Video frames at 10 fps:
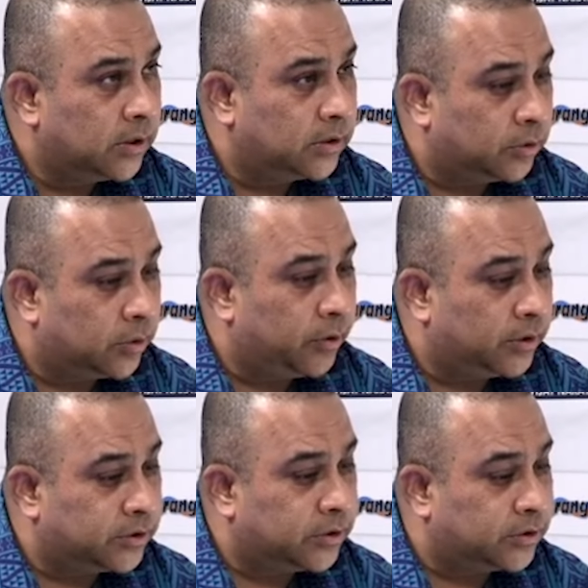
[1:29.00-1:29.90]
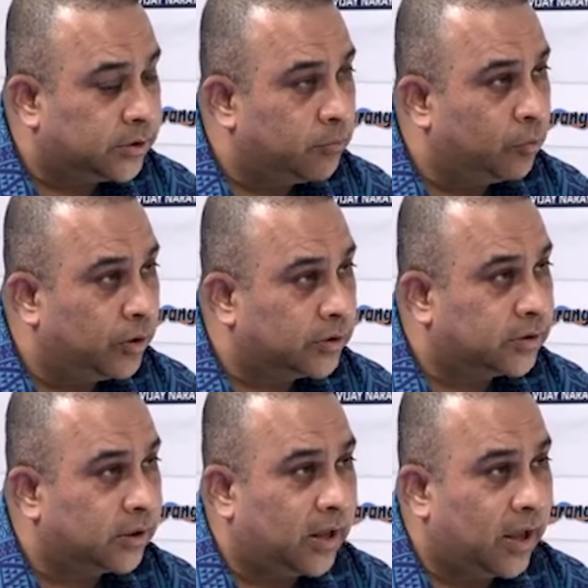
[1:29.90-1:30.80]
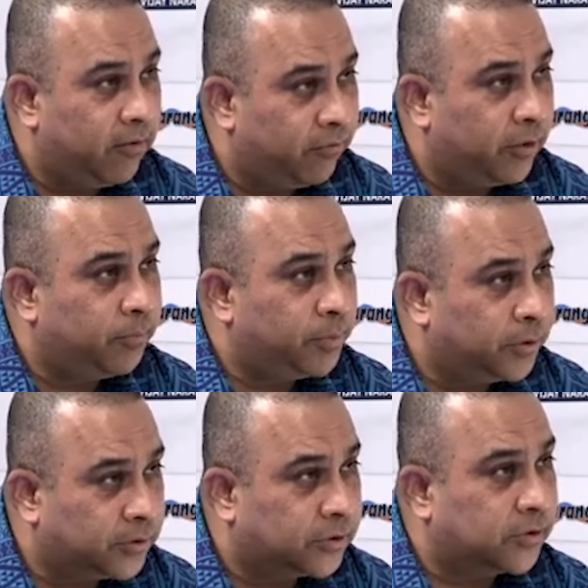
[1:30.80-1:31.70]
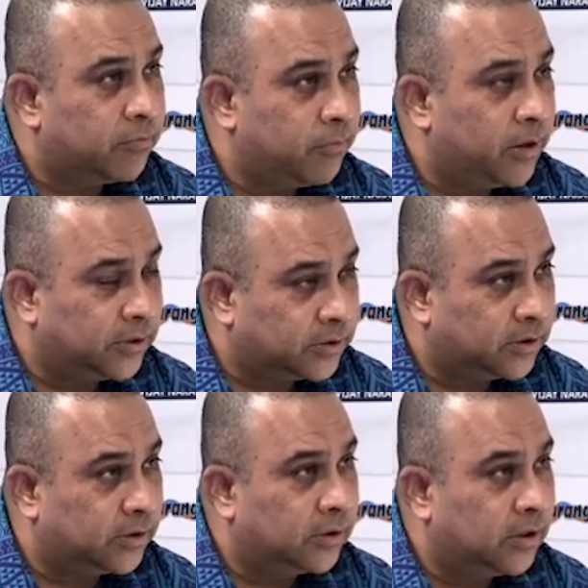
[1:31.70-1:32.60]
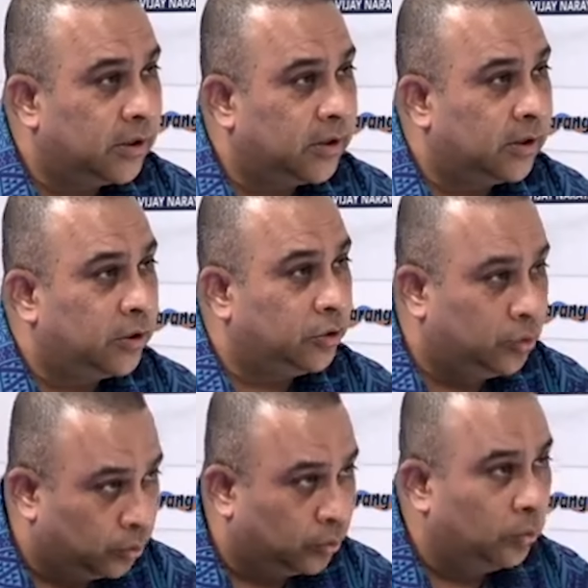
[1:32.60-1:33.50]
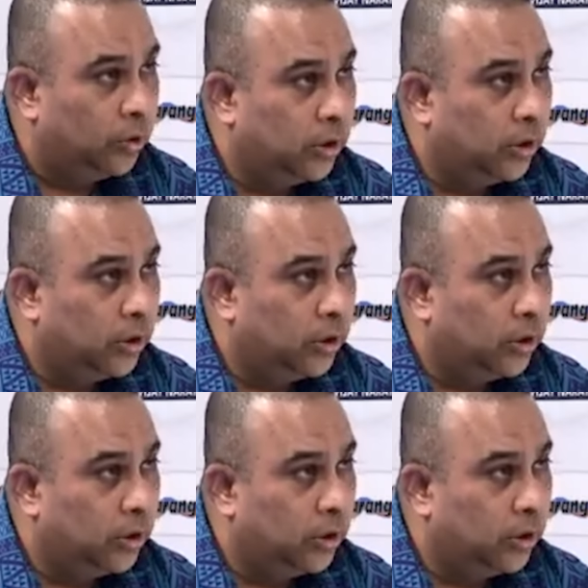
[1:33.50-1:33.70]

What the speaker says: The way the system works, that every purchase of medicine that you do,